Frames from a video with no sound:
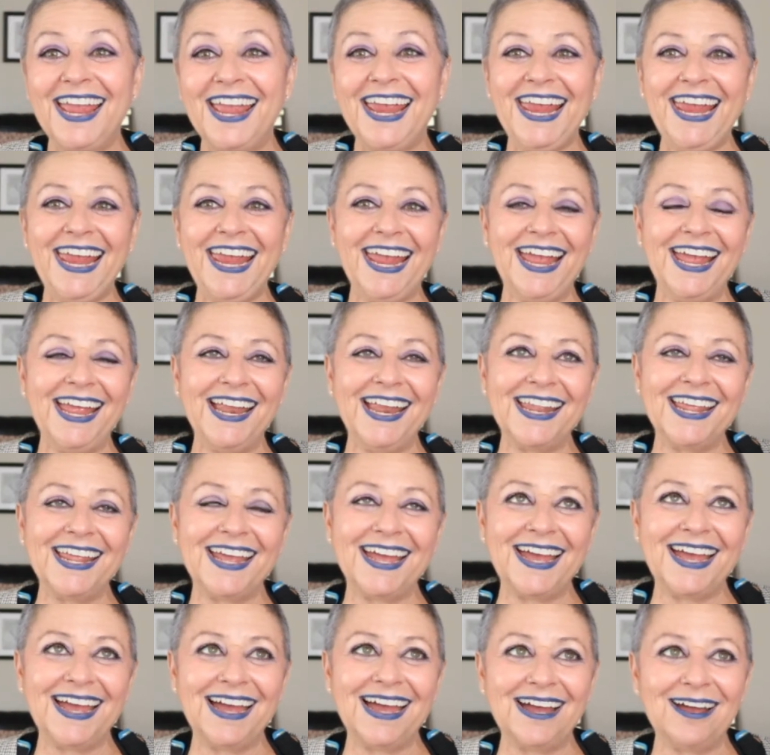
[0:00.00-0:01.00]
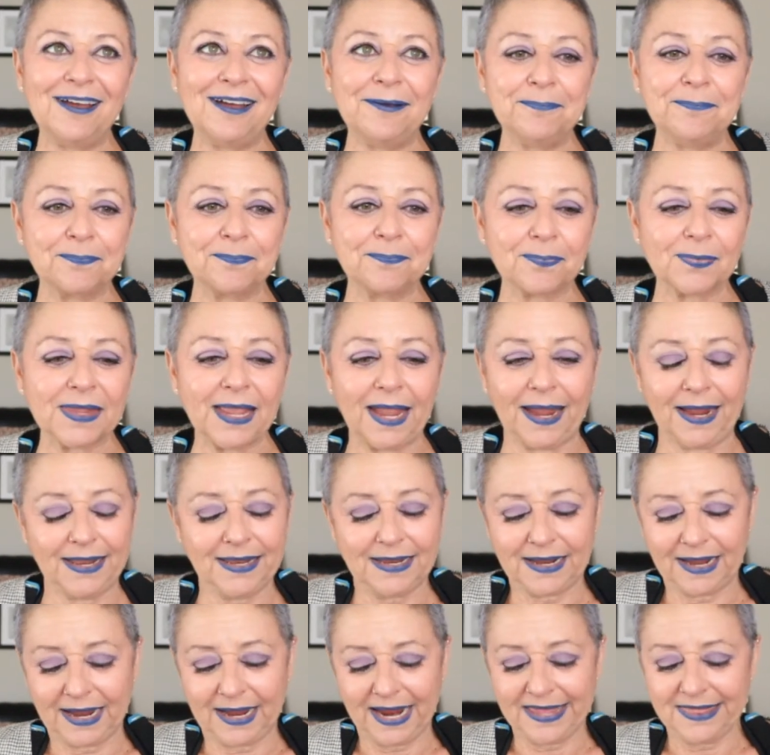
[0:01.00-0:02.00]
And um,
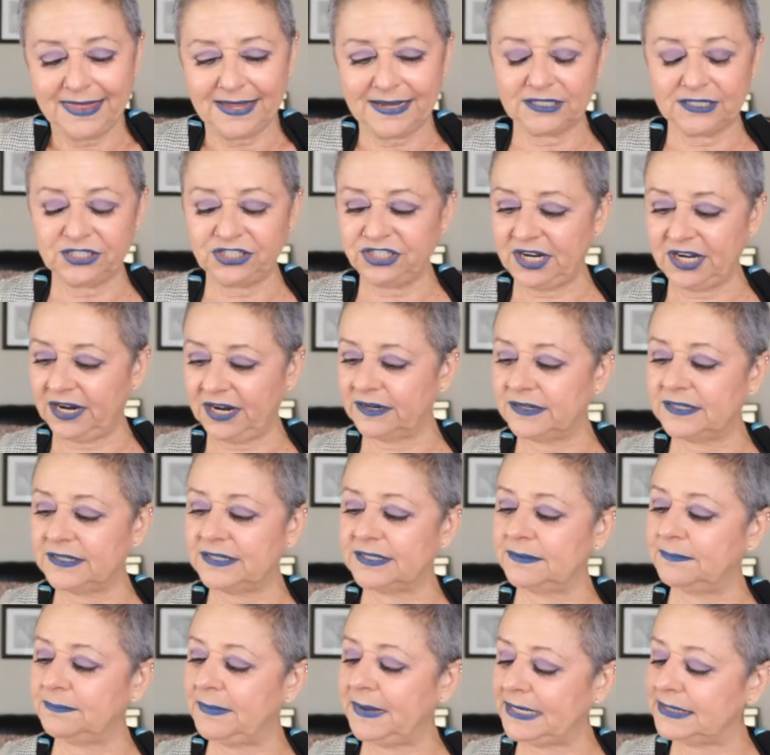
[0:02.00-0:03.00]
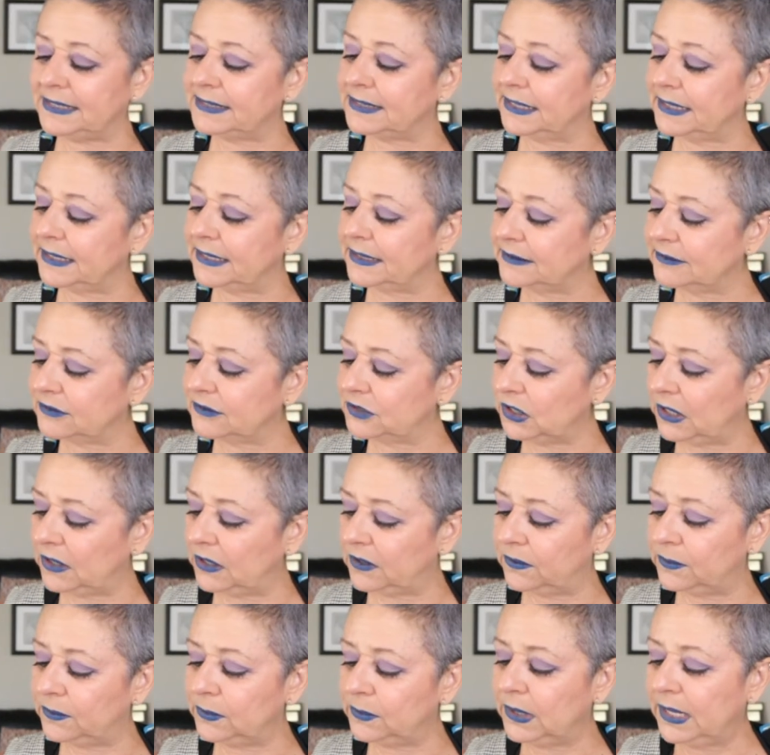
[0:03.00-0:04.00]
I, I think Cher is amazing.
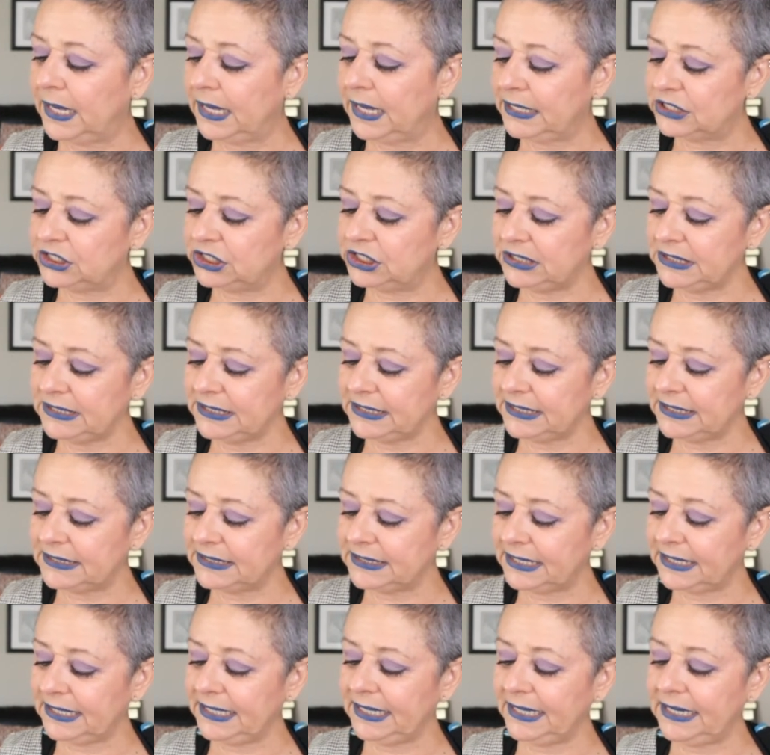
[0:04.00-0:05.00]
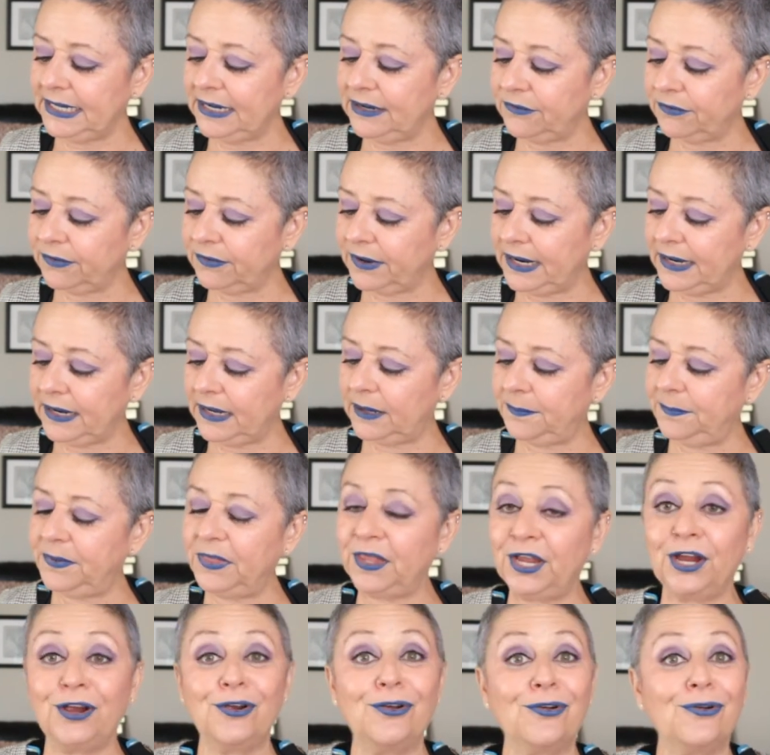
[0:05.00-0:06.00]
So she is, again, right up
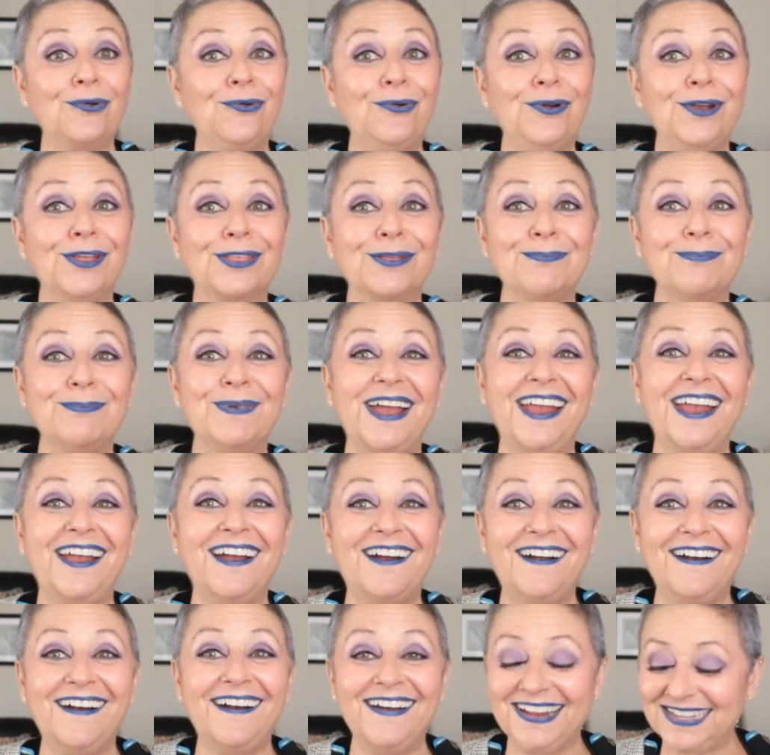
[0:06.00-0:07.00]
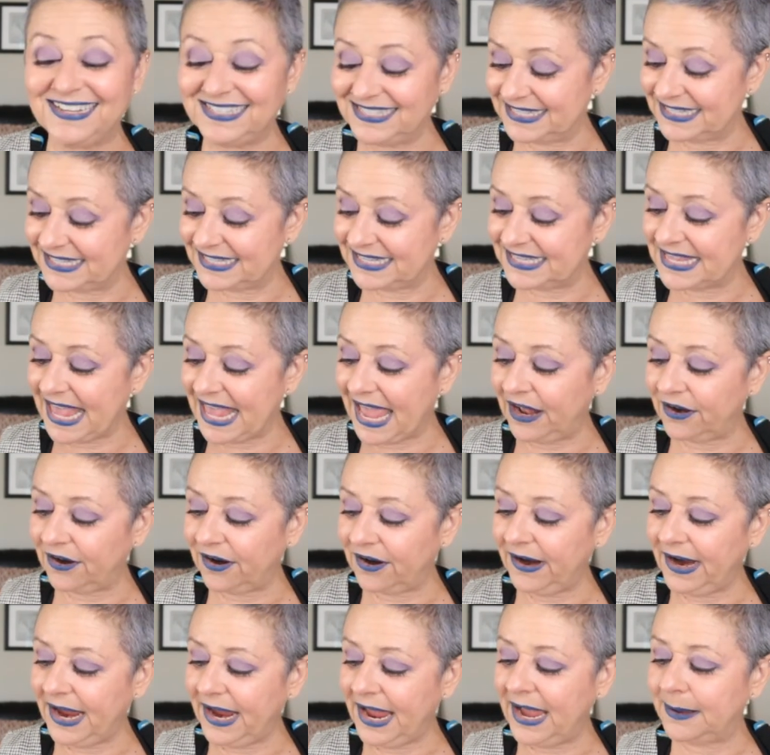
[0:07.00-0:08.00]
there with my artists that
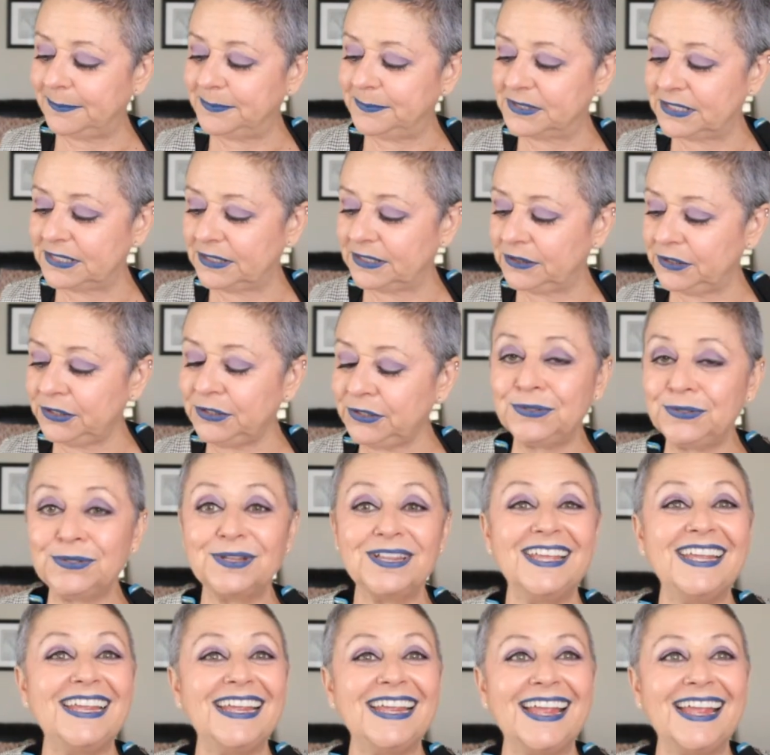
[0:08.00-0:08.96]
are absolutely